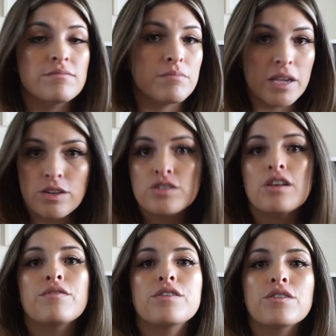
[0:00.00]
Make
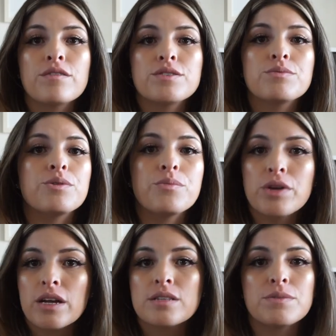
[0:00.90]
yourself feel comfortable and
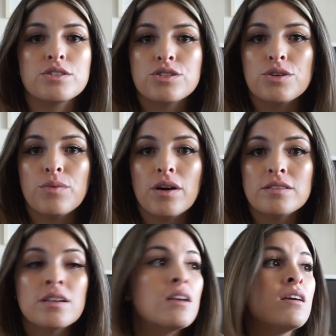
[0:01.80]
bring as much as you want.